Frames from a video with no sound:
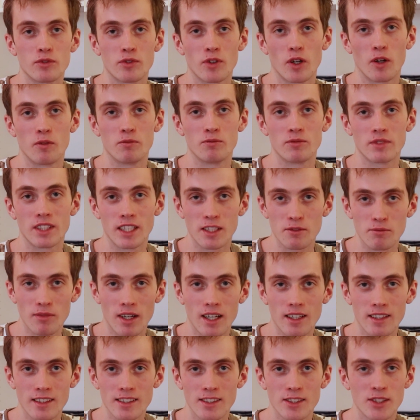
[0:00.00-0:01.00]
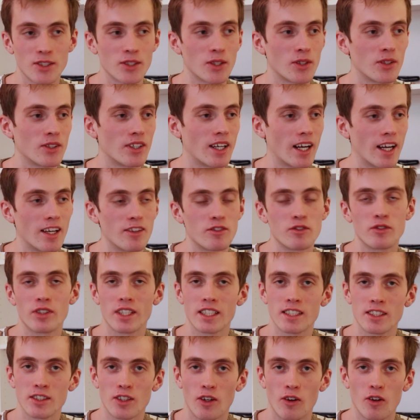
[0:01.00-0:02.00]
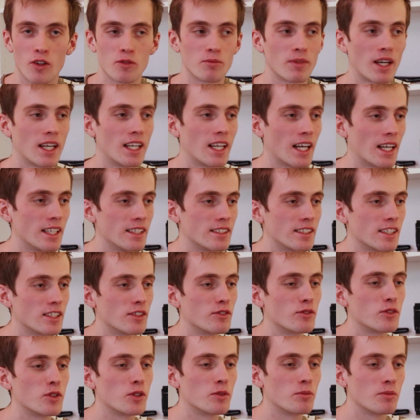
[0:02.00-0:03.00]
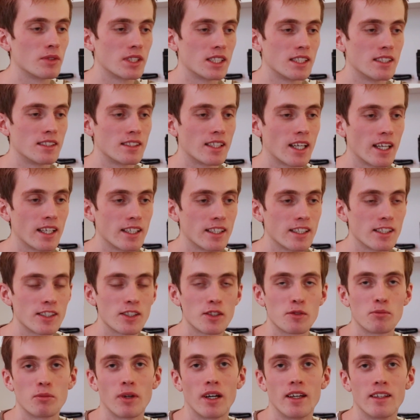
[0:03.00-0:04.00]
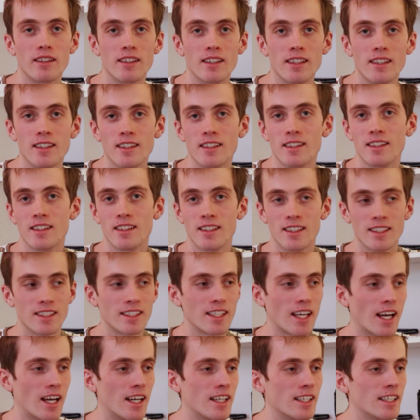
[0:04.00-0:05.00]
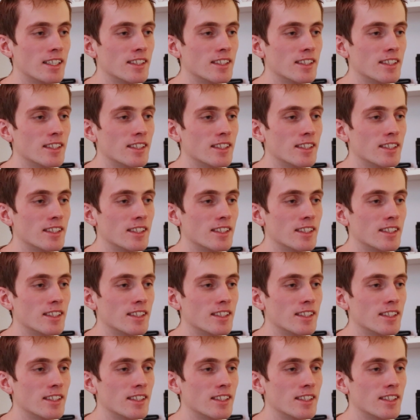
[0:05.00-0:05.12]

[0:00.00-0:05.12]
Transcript: from Denmark, so I've written all my lights and rooms in Danish, but yeah,